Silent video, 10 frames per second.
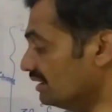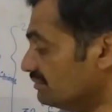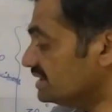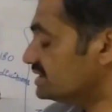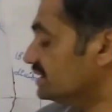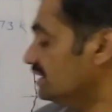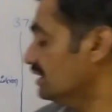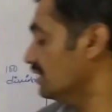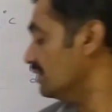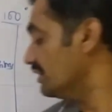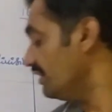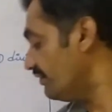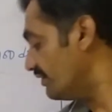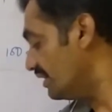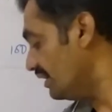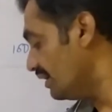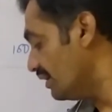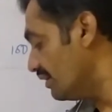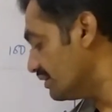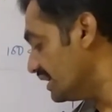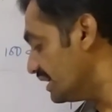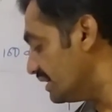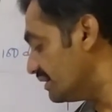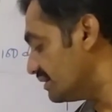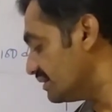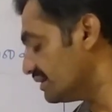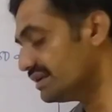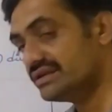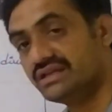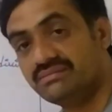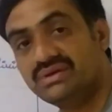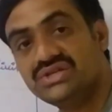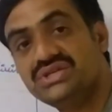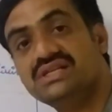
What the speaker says: Means if a temperature